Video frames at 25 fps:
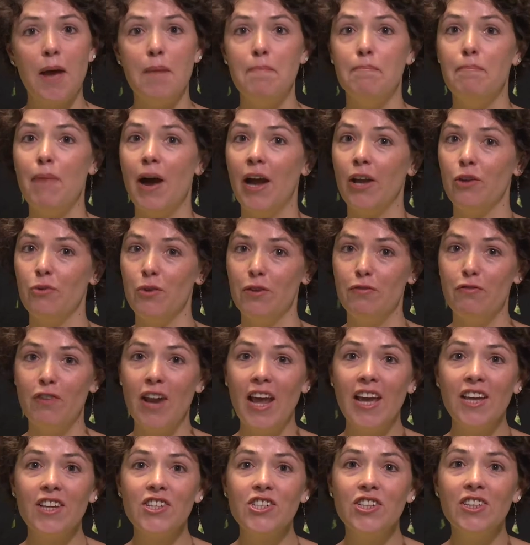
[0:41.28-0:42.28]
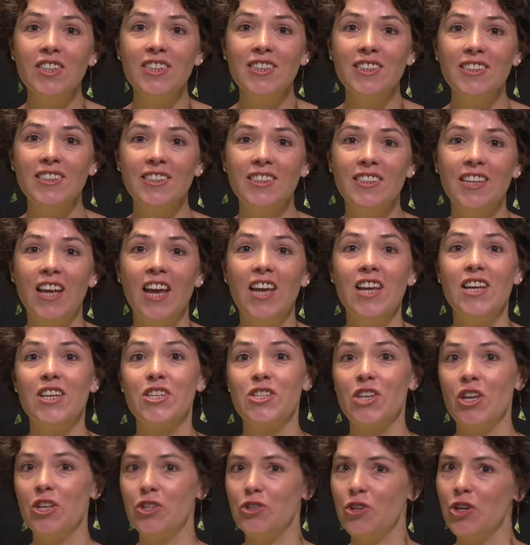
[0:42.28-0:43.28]
by reflection,
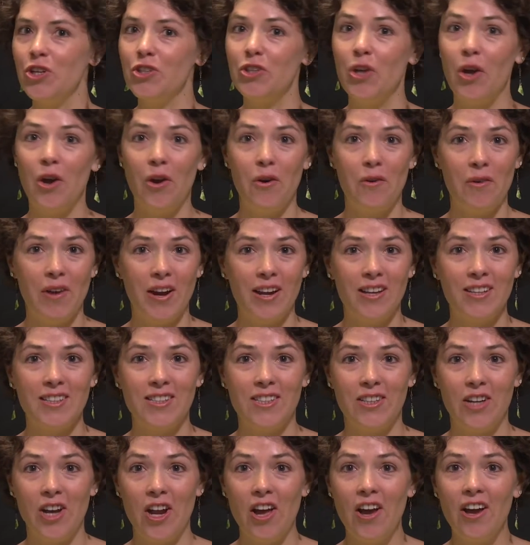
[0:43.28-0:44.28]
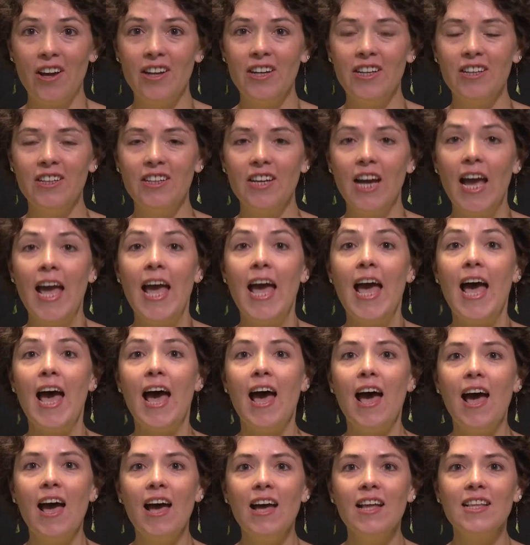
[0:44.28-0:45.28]
centered around the learner,
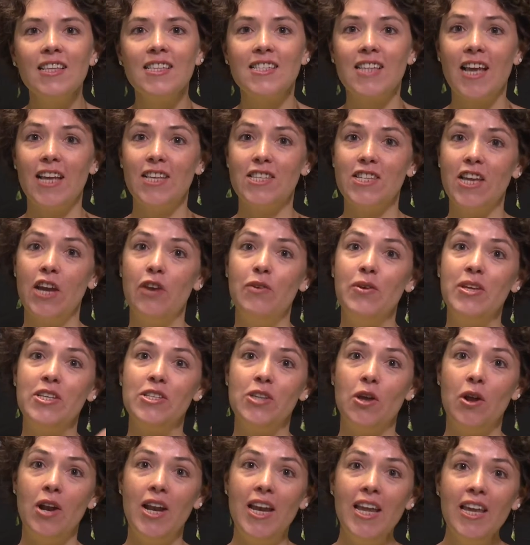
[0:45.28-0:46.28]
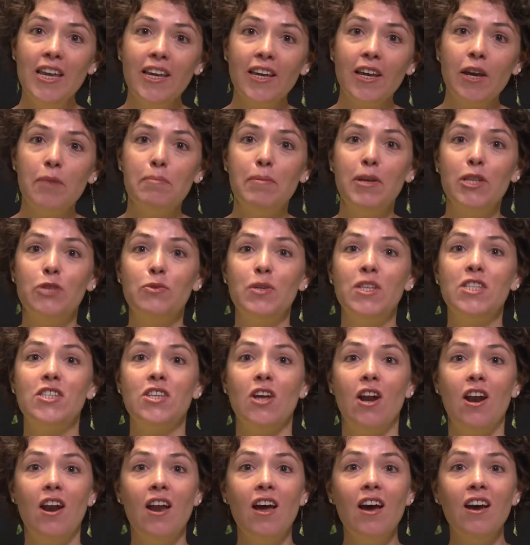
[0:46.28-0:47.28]
and that there is a link between
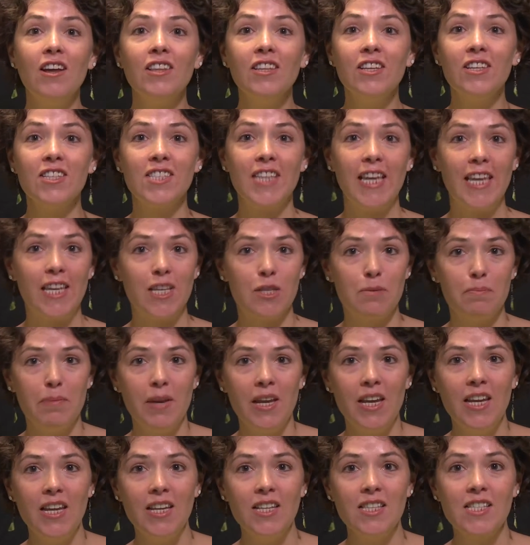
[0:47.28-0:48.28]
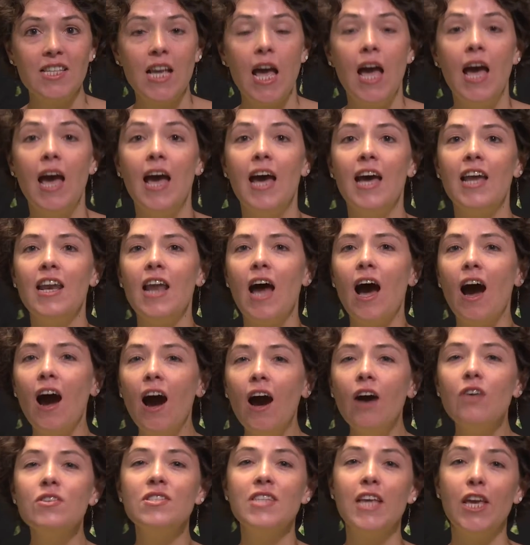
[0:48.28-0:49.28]
the learner's experience and
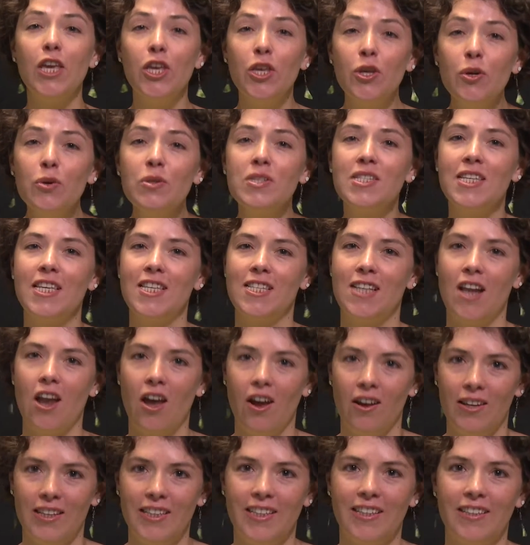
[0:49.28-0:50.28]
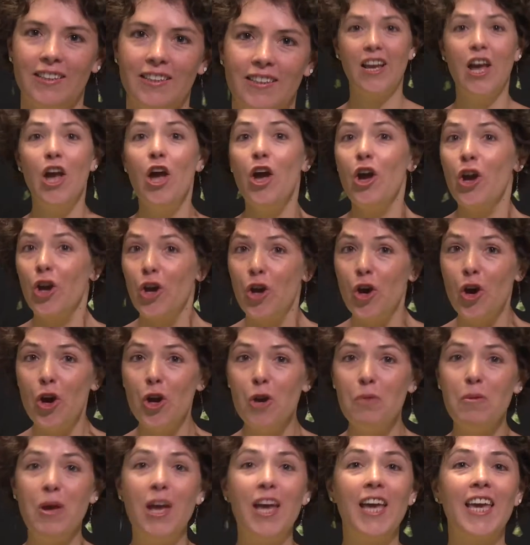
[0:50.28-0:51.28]
how they use this learning.
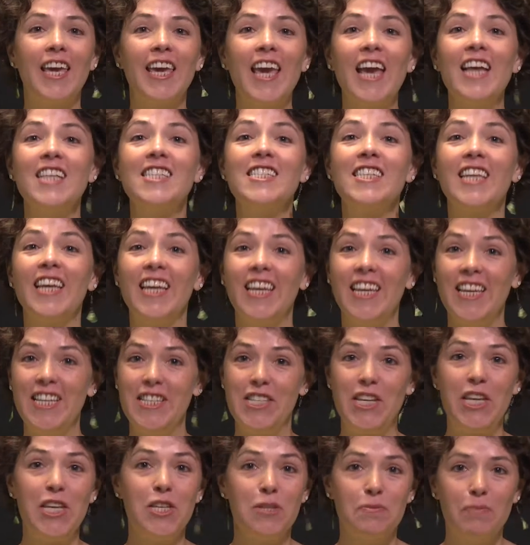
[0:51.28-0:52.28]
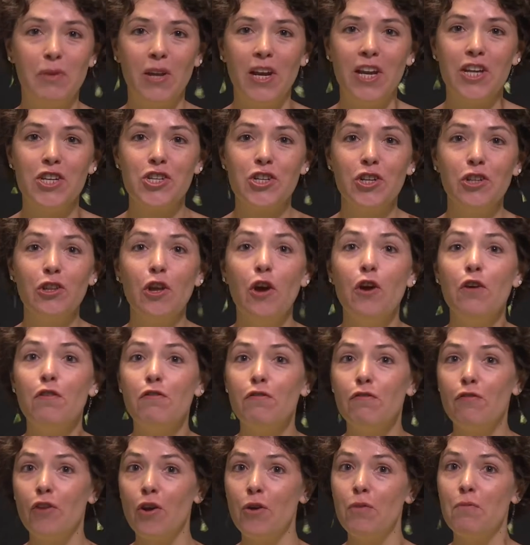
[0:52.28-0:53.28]
Kolb gets its inspiration
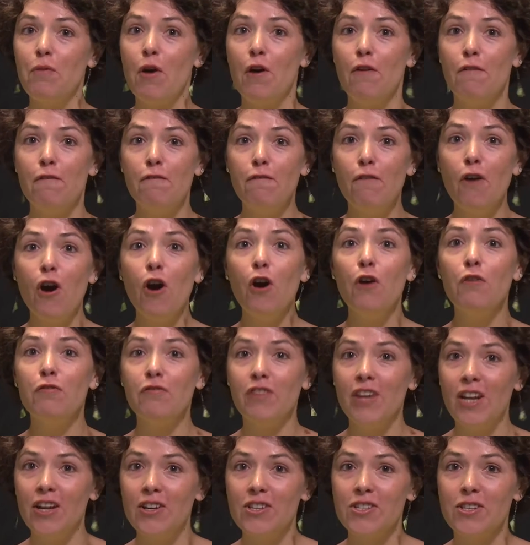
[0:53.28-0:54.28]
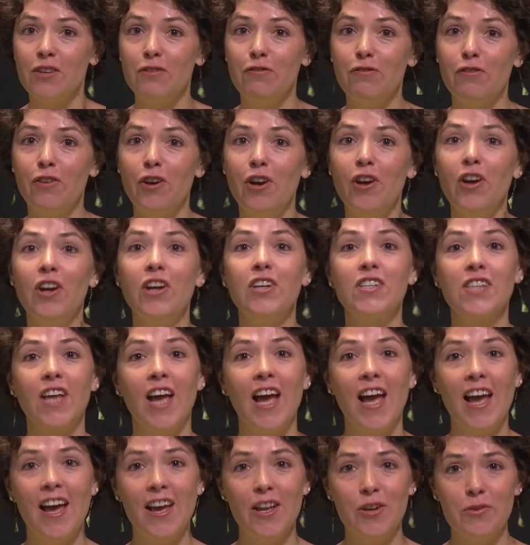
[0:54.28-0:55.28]
from 4 philosophers
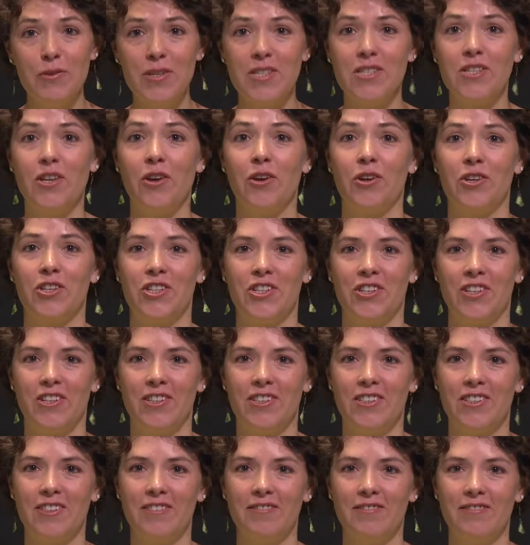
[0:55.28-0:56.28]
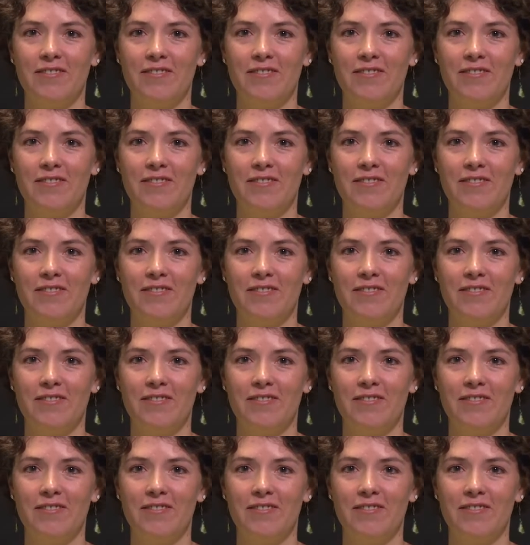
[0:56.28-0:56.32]
and researchers: